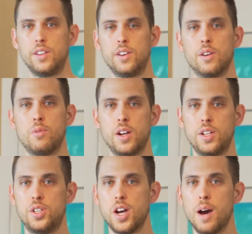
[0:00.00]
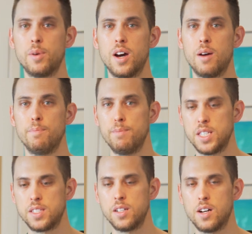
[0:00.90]
You're gonna wanna chop it up,
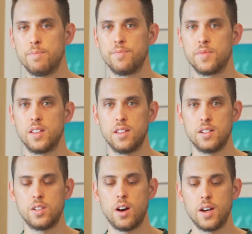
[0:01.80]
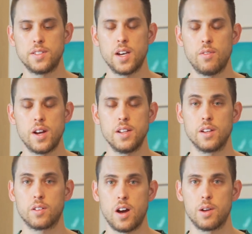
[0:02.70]
mince it up, and then toss that right in the
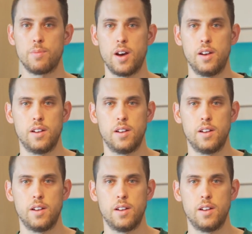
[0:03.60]
crock pot.